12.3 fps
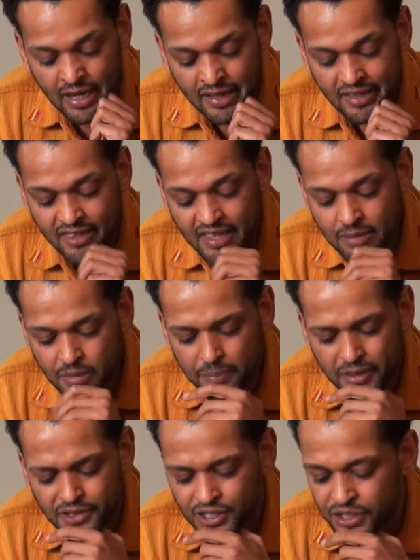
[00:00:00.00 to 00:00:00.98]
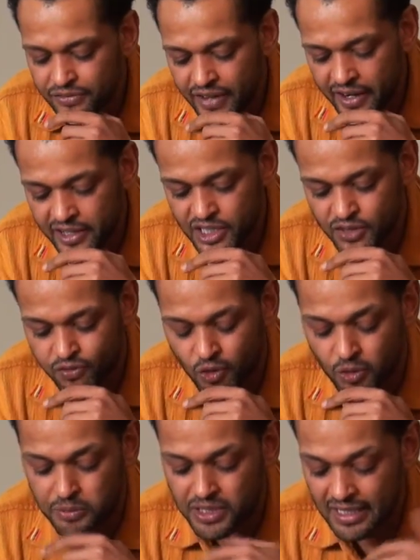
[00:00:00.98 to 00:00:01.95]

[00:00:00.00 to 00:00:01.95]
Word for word: The theme appears in various forms: